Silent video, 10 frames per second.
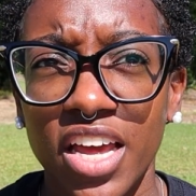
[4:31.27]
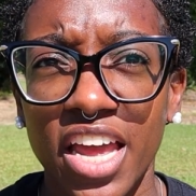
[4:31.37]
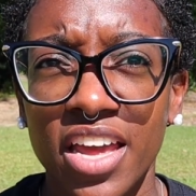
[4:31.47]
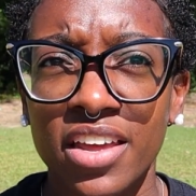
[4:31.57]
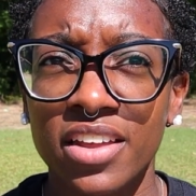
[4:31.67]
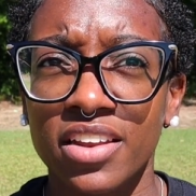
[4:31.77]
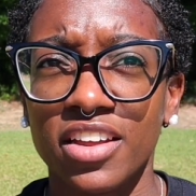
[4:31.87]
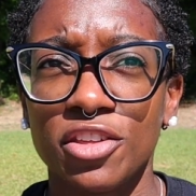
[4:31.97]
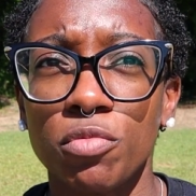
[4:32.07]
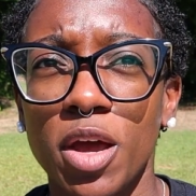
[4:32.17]
And
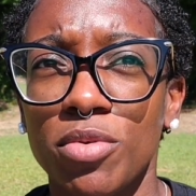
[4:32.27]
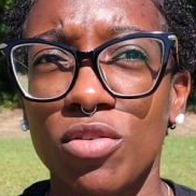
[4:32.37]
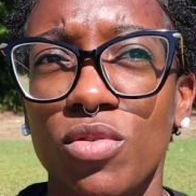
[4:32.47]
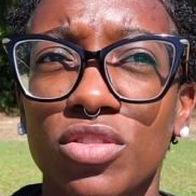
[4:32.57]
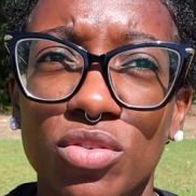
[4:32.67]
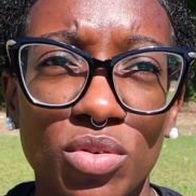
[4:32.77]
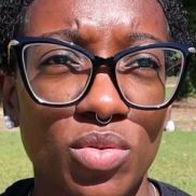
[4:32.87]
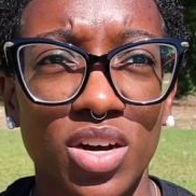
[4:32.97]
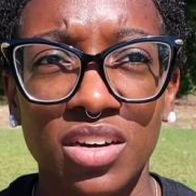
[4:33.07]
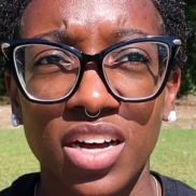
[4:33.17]
you might be going
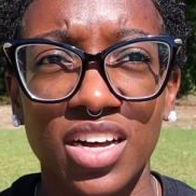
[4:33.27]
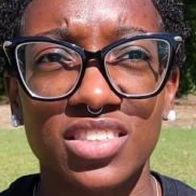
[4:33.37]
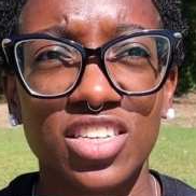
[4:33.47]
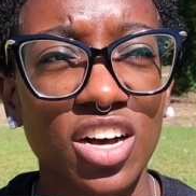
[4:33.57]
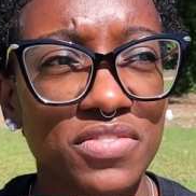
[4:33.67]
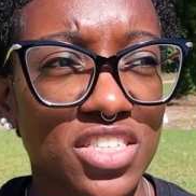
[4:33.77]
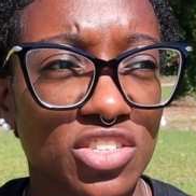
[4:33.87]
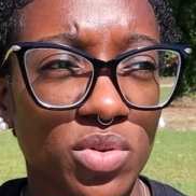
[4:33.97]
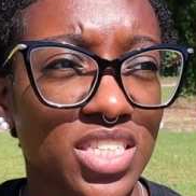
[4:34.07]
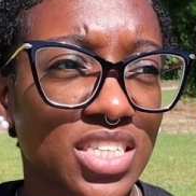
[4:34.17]
through a tough
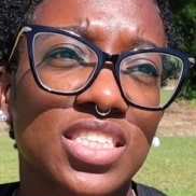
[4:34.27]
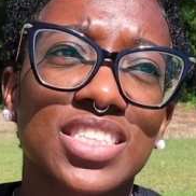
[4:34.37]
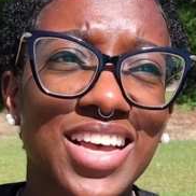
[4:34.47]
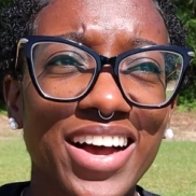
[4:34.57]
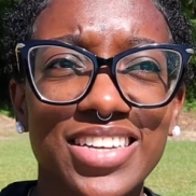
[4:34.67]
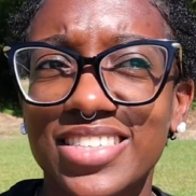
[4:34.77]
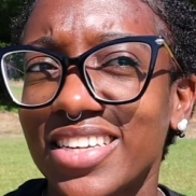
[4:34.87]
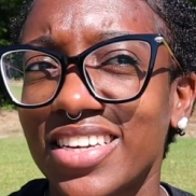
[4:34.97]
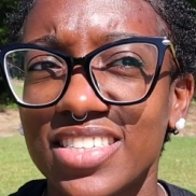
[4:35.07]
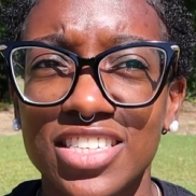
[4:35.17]
situation, a
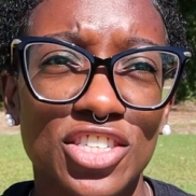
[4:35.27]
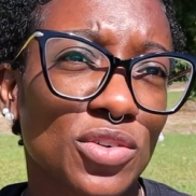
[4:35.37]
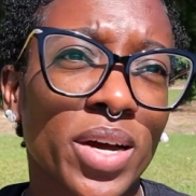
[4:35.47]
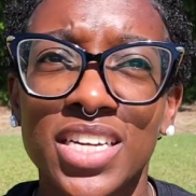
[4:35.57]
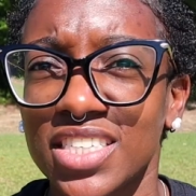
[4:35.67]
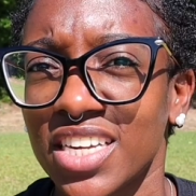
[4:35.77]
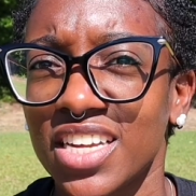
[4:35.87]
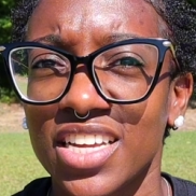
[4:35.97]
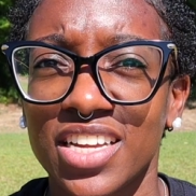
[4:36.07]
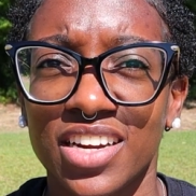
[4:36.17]
toxic
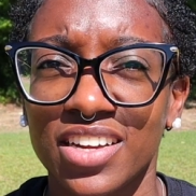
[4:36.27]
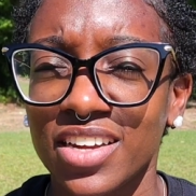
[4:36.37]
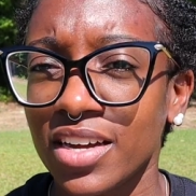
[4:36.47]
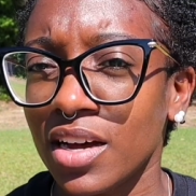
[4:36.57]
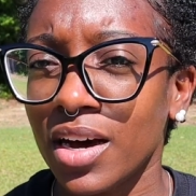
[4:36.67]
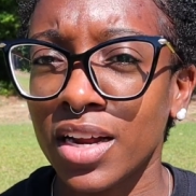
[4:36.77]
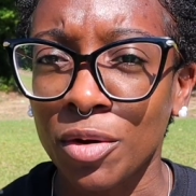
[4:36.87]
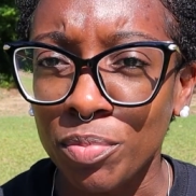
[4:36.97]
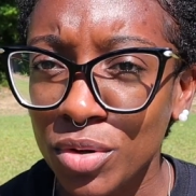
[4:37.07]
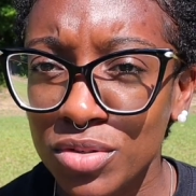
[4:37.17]
situation, an
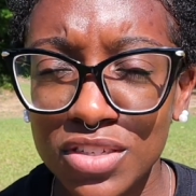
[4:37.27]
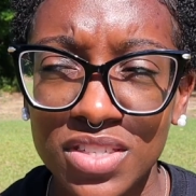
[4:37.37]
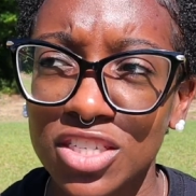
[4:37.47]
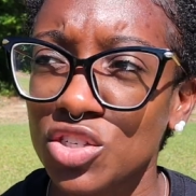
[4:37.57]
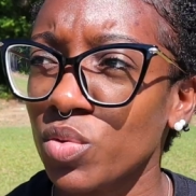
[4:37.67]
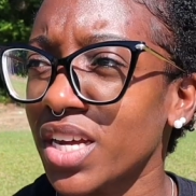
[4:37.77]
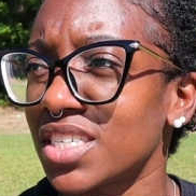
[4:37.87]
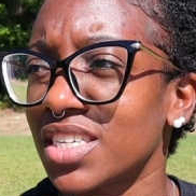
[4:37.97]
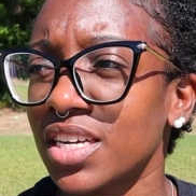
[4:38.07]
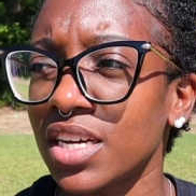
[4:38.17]
abusive
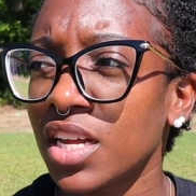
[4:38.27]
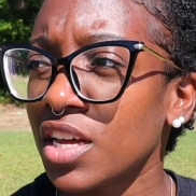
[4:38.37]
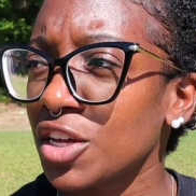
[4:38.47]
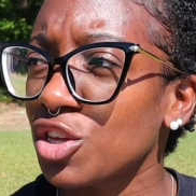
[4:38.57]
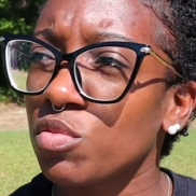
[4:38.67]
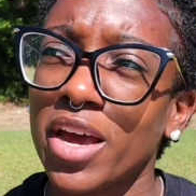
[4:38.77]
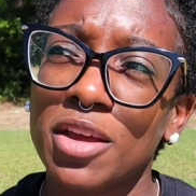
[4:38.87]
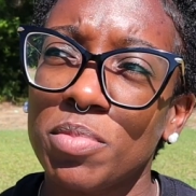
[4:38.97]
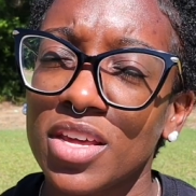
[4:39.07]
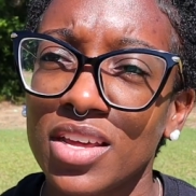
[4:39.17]
situation. You
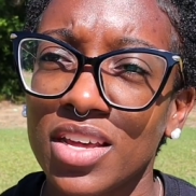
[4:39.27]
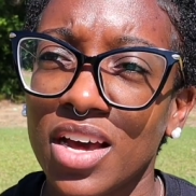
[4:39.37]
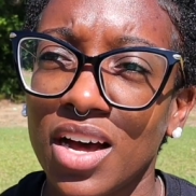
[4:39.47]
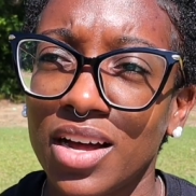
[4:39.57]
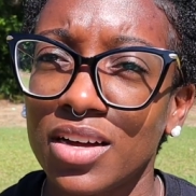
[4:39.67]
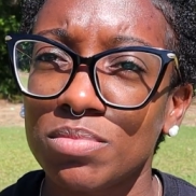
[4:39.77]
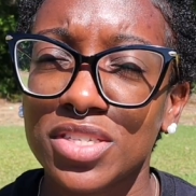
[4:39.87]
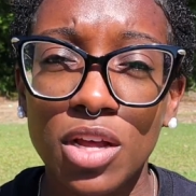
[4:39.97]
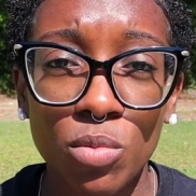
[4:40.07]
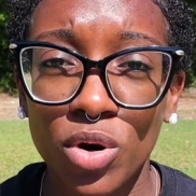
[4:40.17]
might be
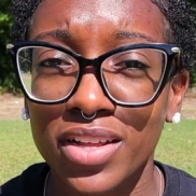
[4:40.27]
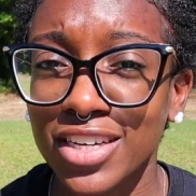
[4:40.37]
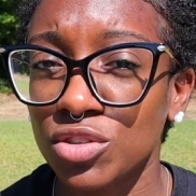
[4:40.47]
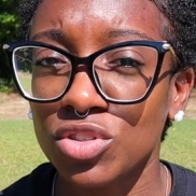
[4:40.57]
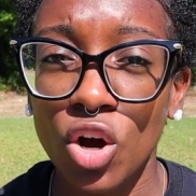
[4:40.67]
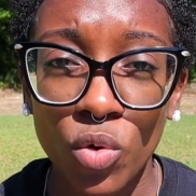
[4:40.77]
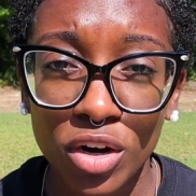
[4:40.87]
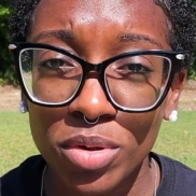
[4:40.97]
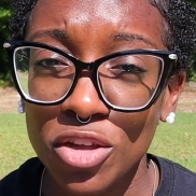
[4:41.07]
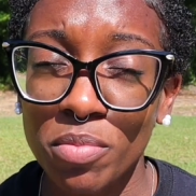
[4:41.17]
somewhere that you don't want
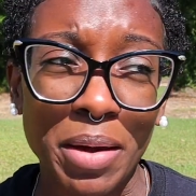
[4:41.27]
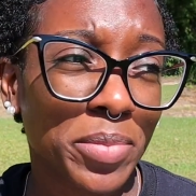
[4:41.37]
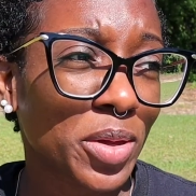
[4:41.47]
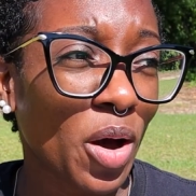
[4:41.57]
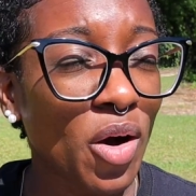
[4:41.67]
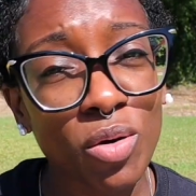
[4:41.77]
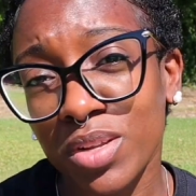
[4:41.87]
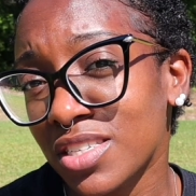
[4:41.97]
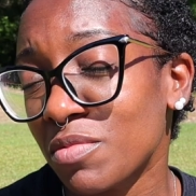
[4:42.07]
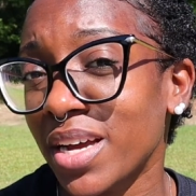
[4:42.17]
to be. You might be
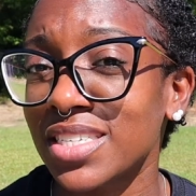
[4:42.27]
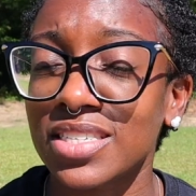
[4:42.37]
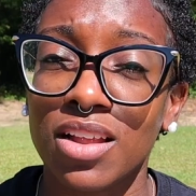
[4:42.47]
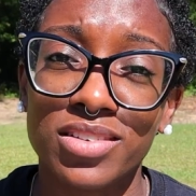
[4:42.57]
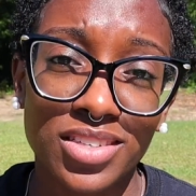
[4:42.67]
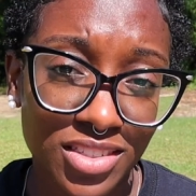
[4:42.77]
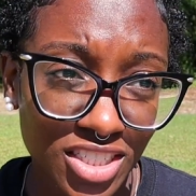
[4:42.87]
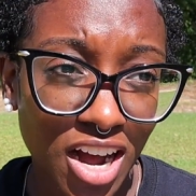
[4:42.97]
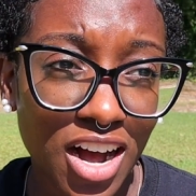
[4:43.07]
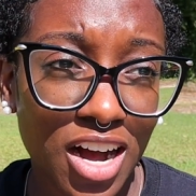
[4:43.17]
homeless. You might just lost a
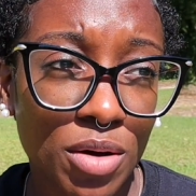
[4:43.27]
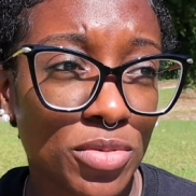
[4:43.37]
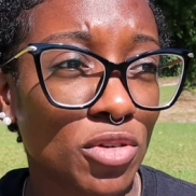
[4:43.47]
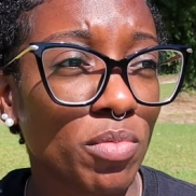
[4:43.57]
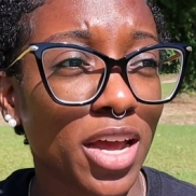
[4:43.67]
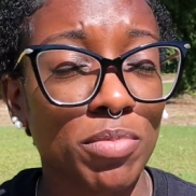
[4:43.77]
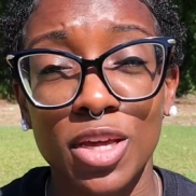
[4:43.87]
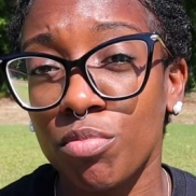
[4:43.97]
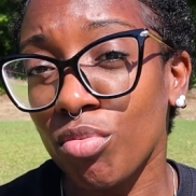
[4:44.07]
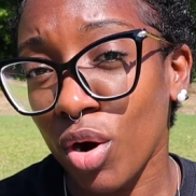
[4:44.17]
job. You might
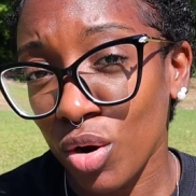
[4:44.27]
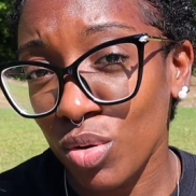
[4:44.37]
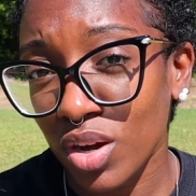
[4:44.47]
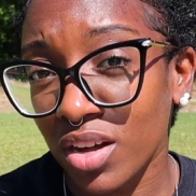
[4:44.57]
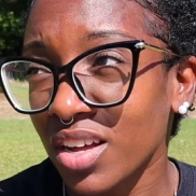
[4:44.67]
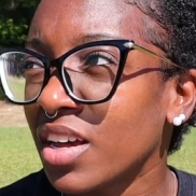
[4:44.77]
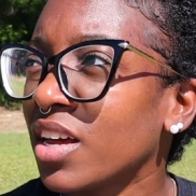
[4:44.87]
be broke.